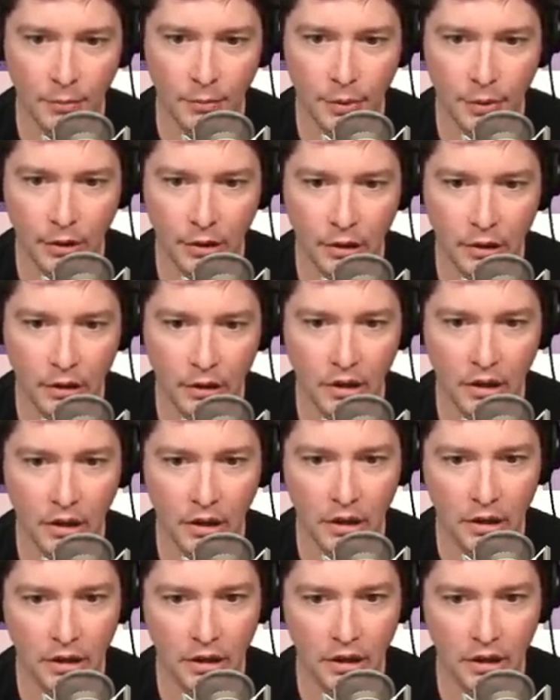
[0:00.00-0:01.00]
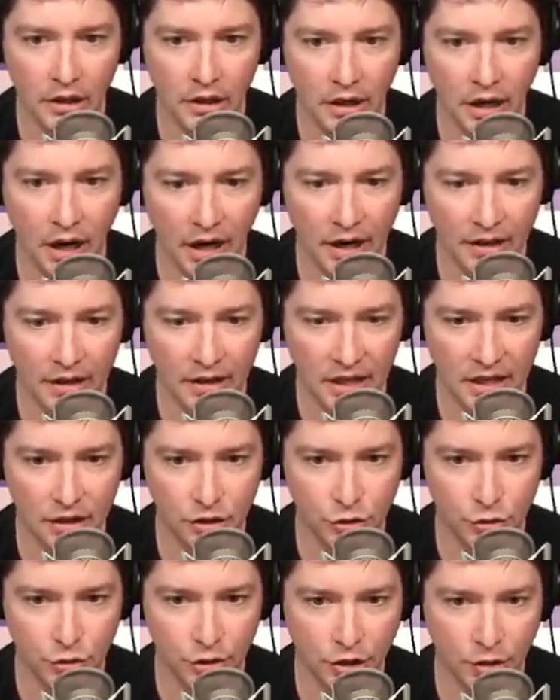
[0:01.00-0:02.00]
But I think the
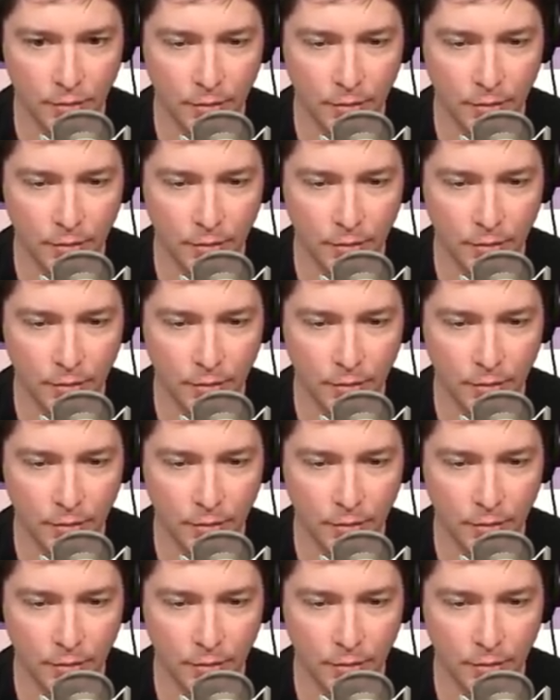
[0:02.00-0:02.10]
shrieker